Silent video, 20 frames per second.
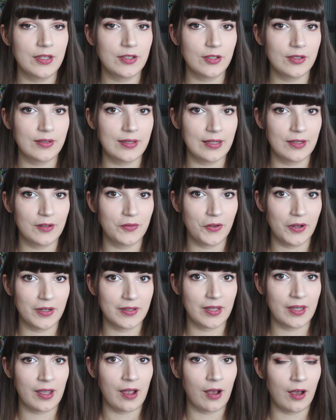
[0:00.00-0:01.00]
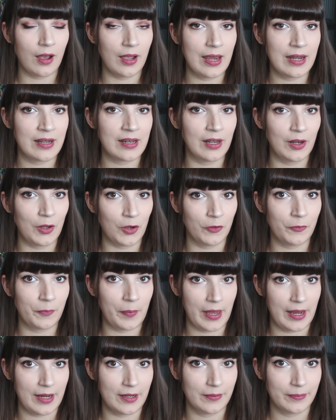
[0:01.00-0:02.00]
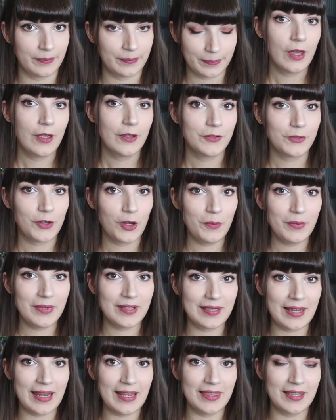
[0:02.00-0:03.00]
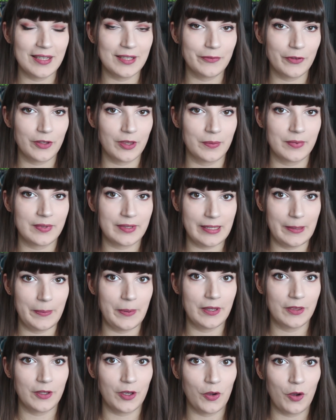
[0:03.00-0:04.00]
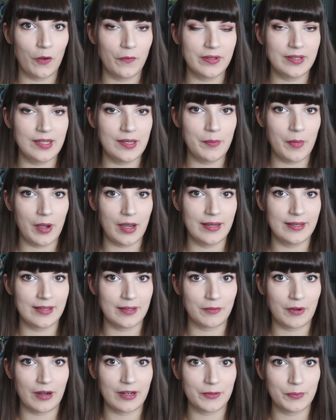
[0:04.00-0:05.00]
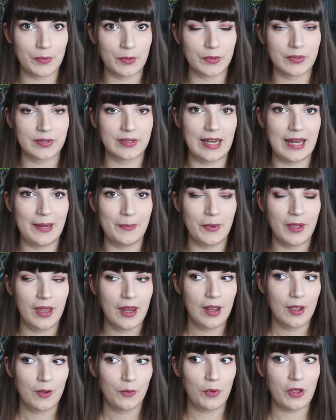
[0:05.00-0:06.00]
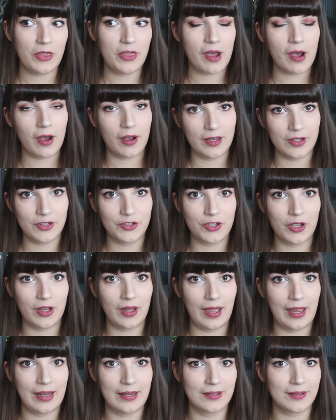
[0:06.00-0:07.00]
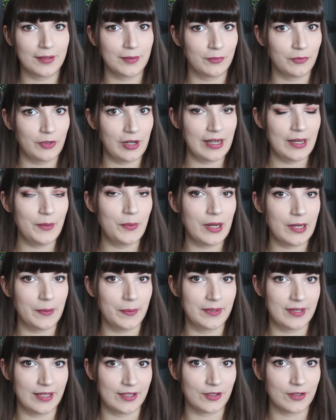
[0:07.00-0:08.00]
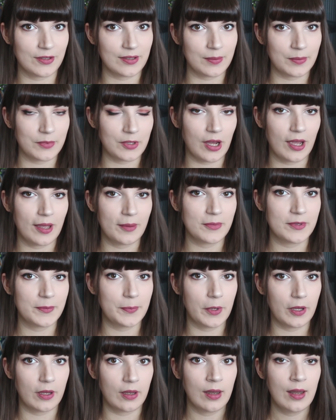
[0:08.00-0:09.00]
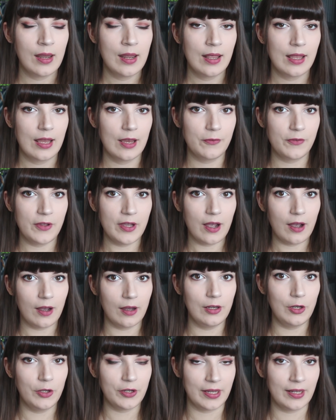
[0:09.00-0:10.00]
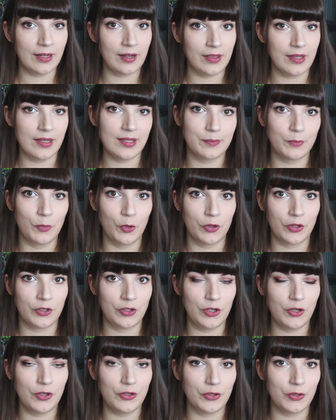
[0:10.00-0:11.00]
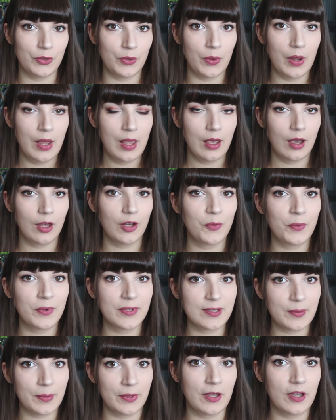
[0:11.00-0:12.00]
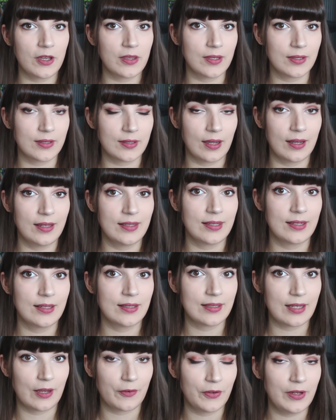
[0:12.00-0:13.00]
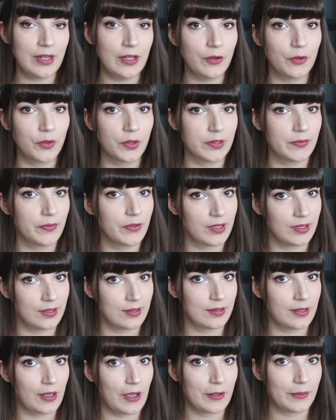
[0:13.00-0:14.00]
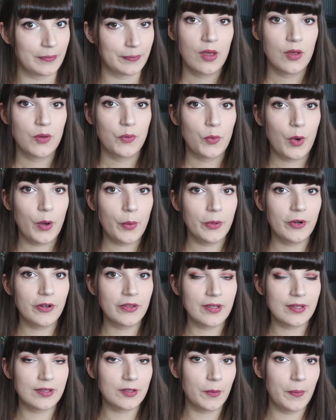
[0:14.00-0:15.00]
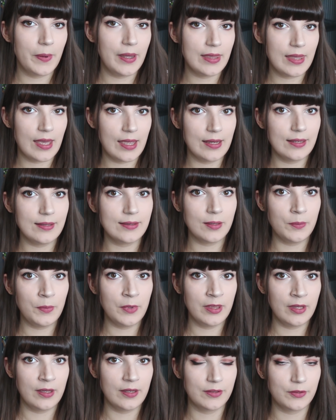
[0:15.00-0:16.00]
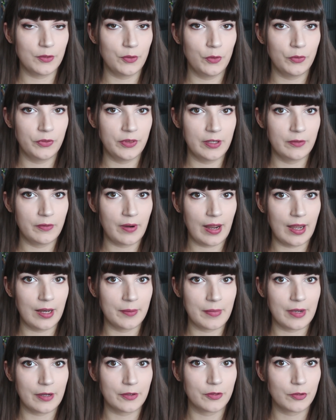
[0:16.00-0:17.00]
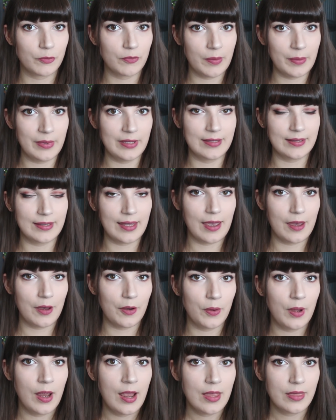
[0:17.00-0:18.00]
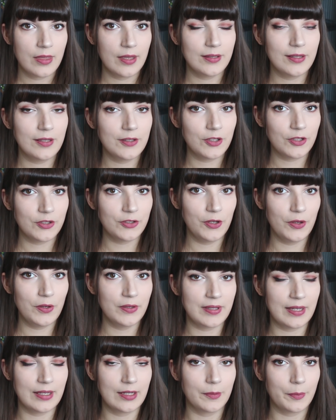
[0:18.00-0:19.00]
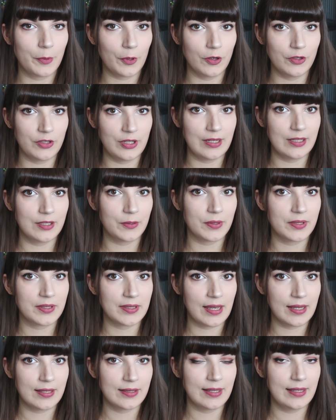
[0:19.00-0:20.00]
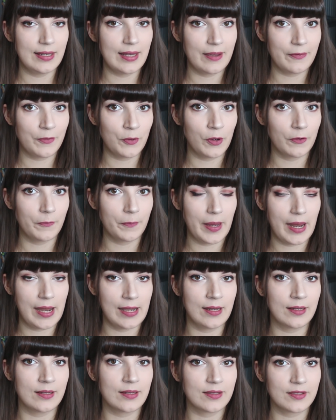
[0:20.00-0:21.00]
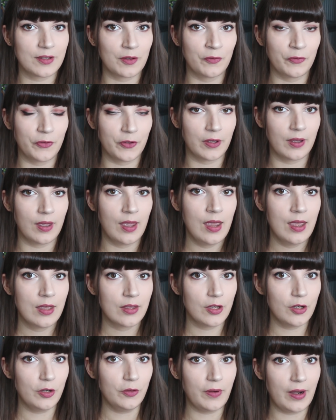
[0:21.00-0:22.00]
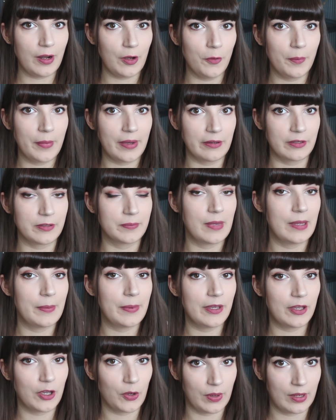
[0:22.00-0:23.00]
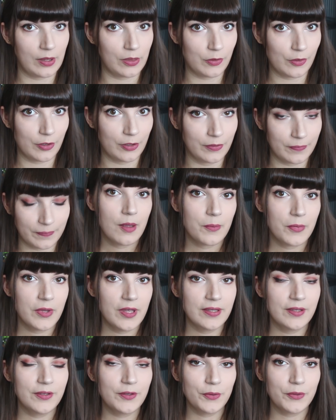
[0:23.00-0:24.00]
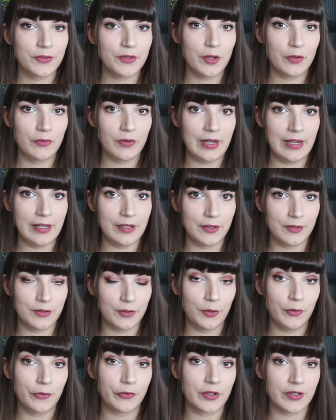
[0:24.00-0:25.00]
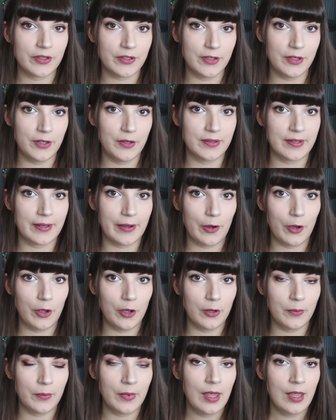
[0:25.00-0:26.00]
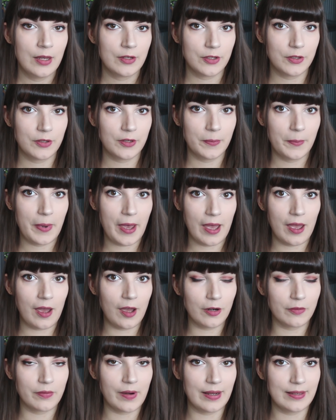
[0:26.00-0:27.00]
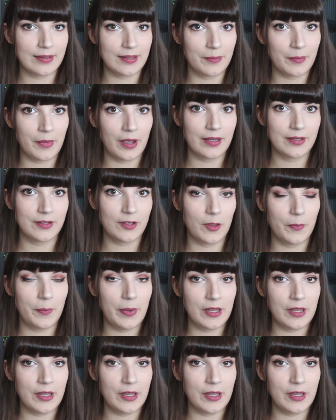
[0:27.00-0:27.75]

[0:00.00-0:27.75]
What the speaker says: this just signifies they are in a lot of pain. Don't mistake this for them sleeping though. Obviously mice and rats will sleep with their eyes shut in some really weird positions sometimes, but if they are looking like this more than usual, along with some of the other signs, then it's definitely a cause for concern. While we're on this topic, there is something that is called the rat and mouse grimace scale. This is just used in laboratories to assess the level of pain and discomfort that a rat or mouse may be going through. But this is also a really good tool for us to use at home to compare our rats and mice to the